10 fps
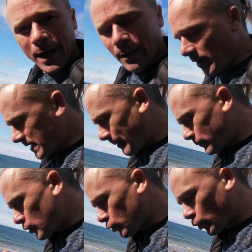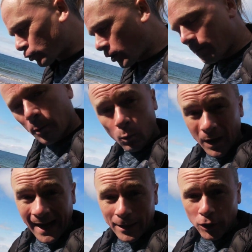I always keep in neutral, but
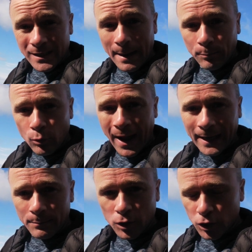what I do is I bracket my